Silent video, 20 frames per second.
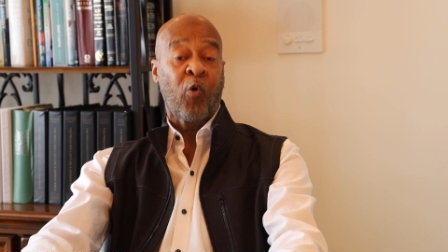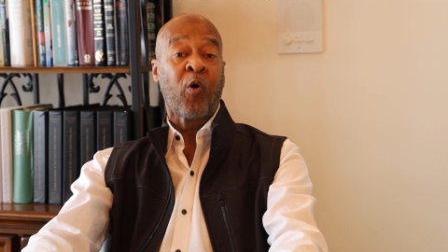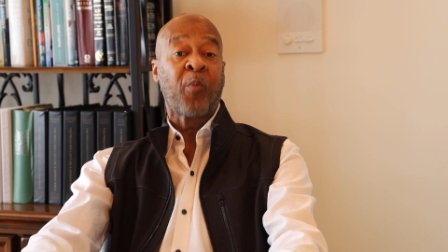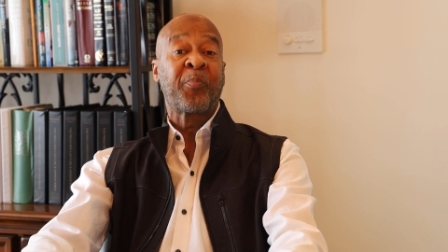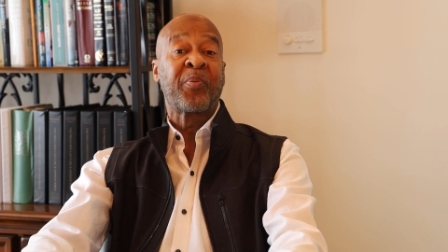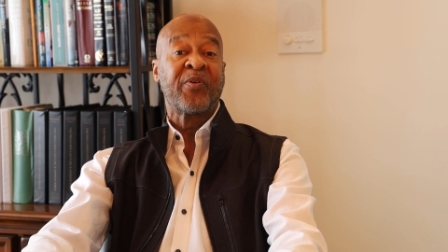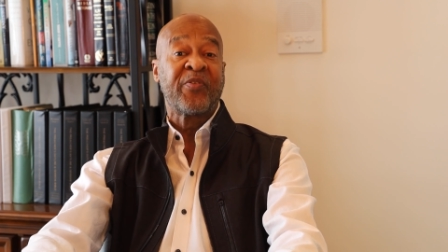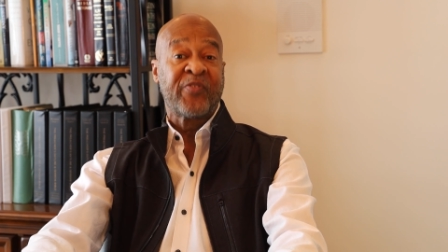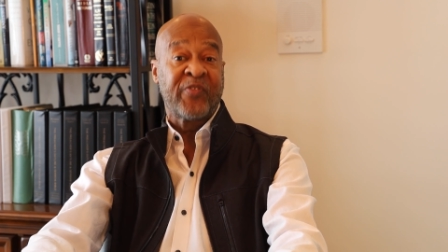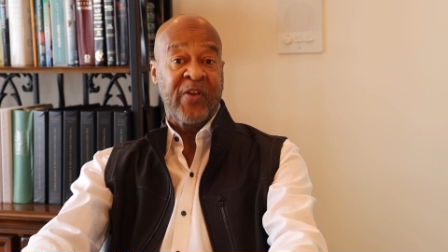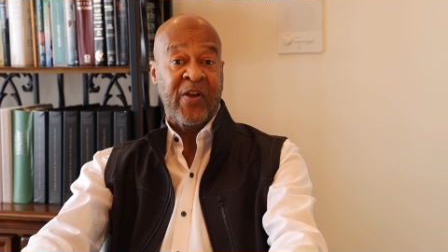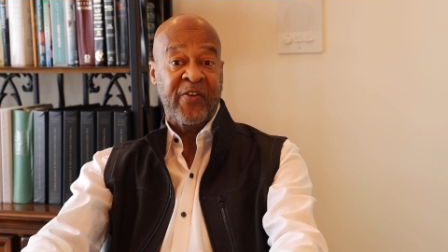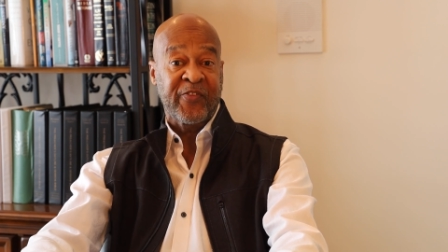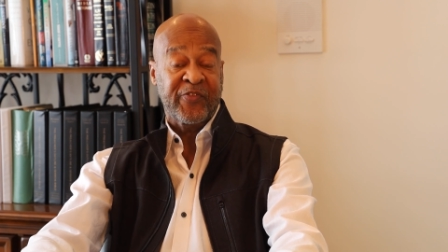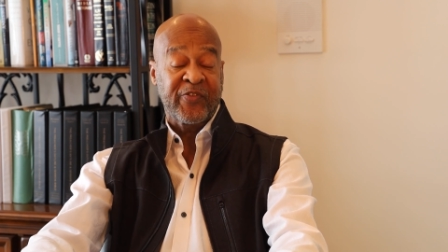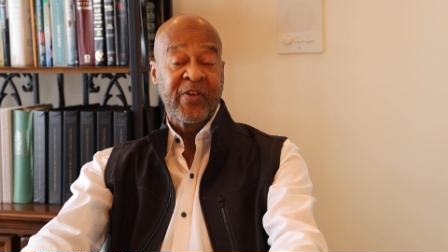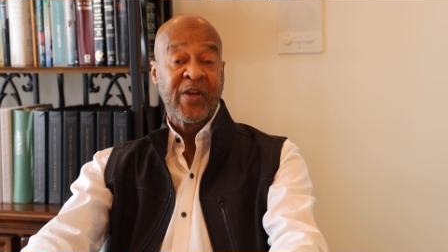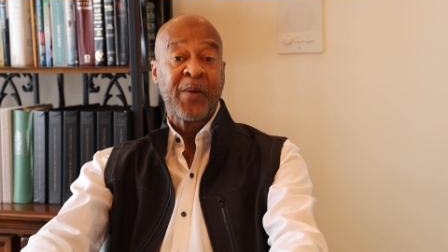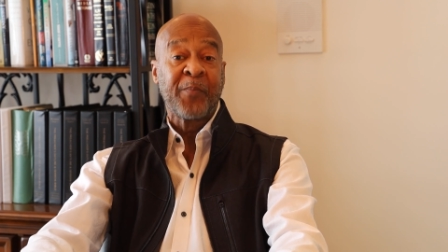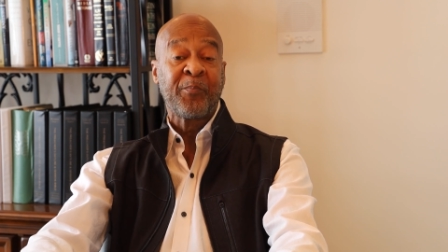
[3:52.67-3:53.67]
or
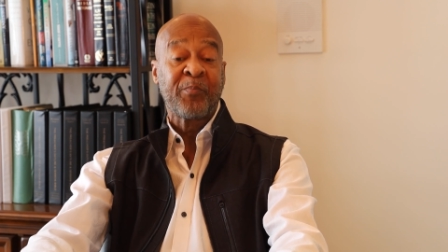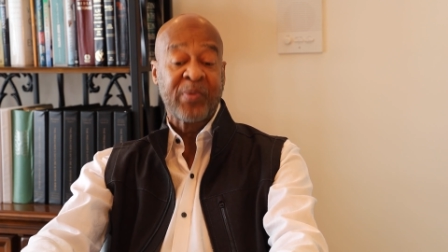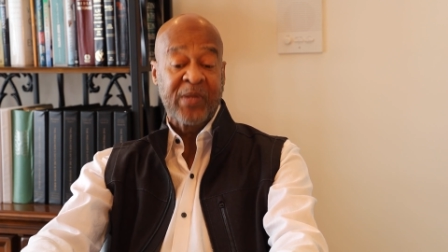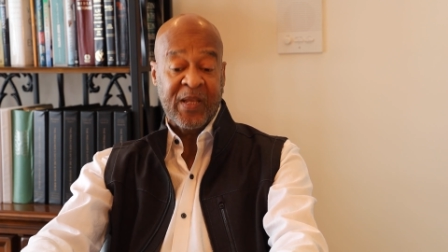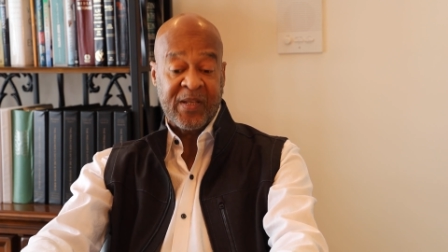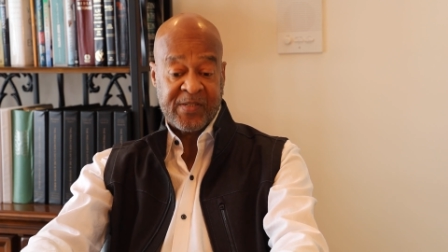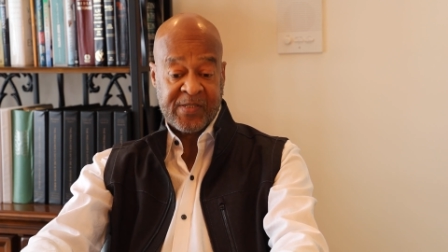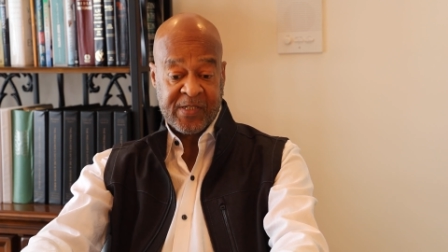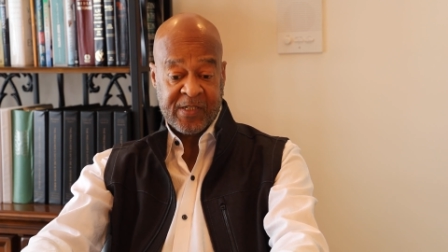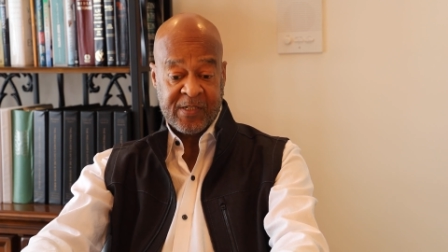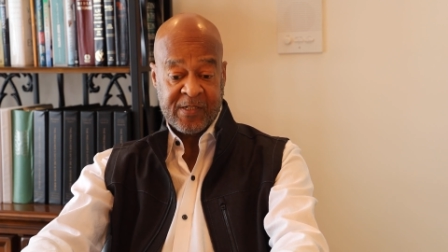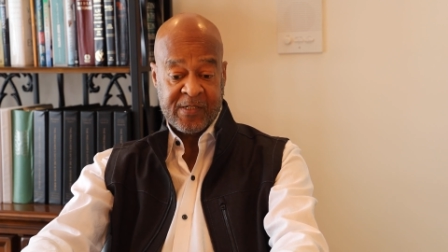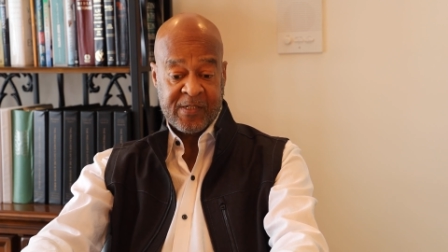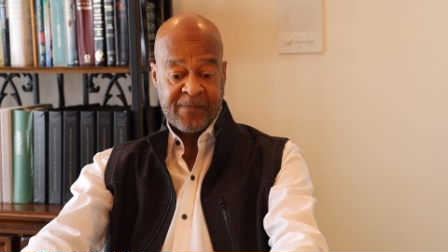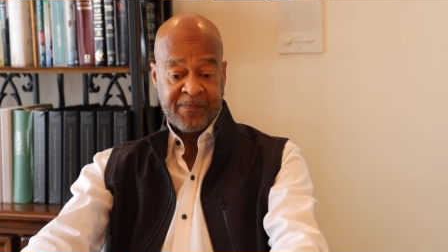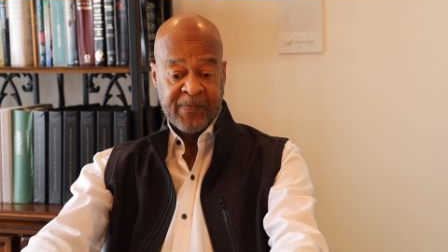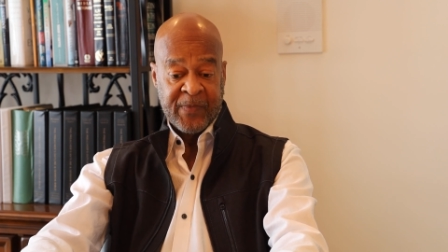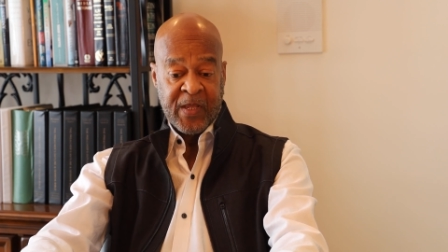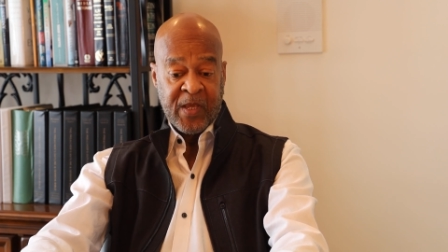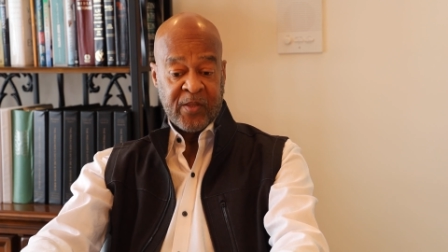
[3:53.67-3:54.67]
possess blessings.